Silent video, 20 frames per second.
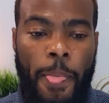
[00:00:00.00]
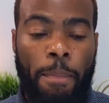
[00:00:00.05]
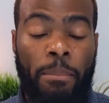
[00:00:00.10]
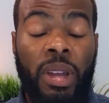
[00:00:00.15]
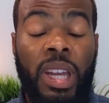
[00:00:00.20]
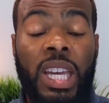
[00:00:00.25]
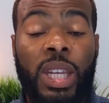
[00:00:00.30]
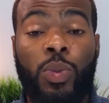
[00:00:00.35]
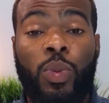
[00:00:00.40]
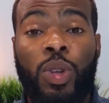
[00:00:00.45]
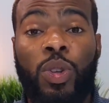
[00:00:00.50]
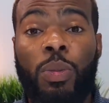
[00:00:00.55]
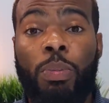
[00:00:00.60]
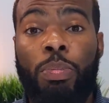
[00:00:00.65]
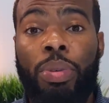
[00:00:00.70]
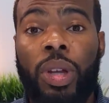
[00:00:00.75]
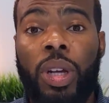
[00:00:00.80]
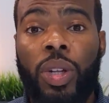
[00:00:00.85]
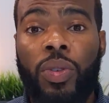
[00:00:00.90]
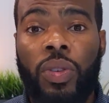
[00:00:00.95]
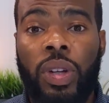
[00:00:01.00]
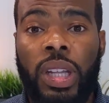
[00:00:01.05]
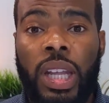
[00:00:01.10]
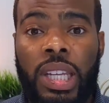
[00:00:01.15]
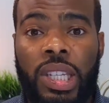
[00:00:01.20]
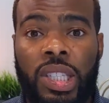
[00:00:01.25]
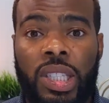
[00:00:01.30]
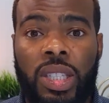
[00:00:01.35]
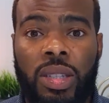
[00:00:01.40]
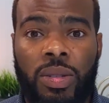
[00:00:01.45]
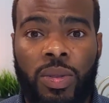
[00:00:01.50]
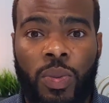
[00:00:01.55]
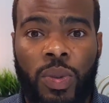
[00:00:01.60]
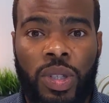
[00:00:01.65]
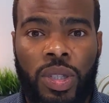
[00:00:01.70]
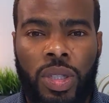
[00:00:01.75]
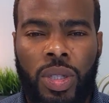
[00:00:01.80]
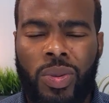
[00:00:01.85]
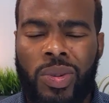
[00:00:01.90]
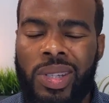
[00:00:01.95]
Because when you build relationships with
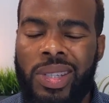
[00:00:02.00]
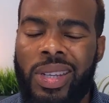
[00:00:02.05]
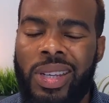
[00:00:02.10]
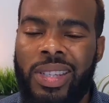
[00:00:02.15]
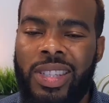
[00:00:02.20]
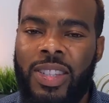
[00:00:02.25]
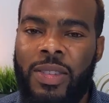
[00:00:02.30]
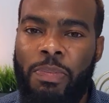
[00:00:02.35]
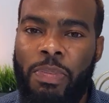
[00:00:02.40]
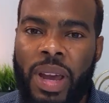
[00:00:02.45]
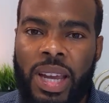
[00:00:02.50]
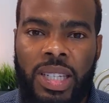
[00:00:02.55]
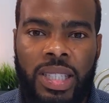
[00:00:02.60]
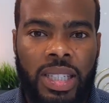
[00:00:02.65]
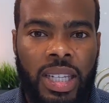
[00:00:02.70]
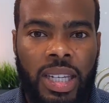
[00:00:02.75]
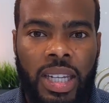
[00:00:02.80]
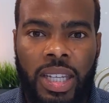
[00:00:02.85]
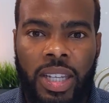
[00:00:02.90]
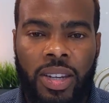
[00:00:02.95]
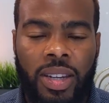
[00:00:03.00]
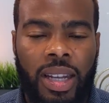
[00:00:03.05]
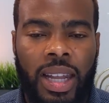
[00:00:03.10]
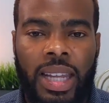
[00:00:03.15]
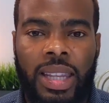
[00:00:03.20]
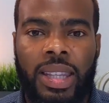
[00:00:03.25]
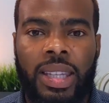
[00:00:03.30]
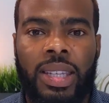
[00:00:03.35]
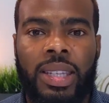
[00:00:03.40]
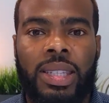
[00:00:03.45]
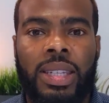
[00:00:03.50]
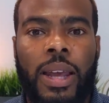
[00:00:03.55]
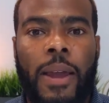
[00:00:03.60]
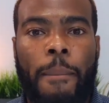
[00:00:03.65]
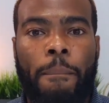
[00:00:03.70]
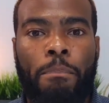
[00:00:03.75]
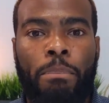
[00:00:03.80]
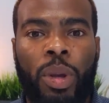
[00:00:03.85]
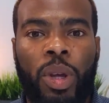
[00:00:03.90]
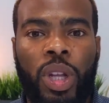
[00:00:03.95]
students, especially in a year like this,
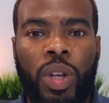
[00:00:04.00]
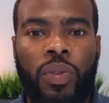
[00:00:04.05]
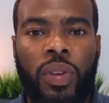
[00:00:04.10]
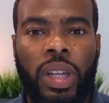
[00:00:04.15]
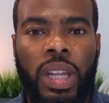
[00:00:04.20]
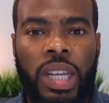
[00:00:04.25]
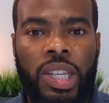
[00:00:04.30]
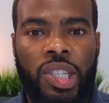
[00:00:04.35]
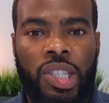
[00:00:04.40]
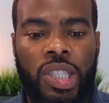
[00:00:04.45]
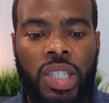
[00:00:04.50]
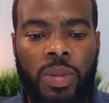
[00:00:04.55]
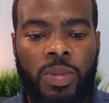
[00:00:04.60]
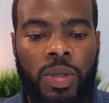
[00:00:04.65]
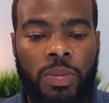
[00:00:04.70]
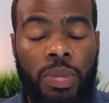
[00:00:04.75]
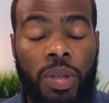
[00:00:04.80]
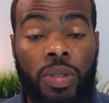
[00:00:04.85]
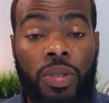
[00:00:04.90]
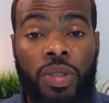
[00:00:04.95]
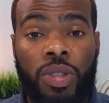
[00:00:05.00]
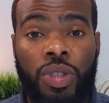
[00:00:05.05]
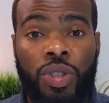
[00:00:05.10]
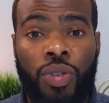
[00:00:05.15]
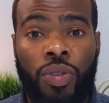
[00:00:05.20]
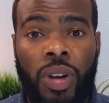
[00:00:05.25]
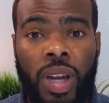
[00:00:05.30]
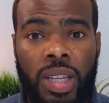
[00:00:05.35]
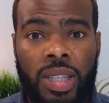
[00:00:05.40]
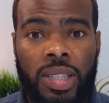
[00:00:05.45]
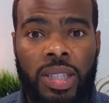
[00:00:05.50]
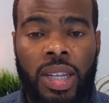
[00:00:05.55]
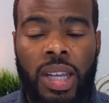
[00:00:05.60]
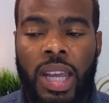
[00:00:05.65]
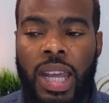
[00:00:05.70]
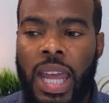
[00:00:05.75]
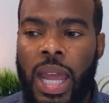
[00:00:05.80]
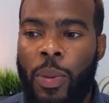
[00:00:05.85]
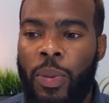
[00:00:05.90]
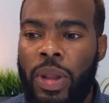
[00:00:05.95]
building relationships builds trust.
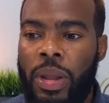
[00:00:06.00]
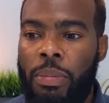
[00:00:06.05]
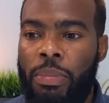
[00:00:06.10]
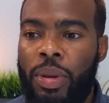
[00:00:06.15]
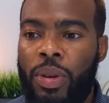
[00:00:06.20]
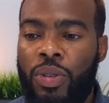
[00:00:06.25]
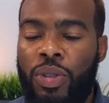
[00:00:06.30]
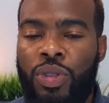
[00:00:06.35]
And when they build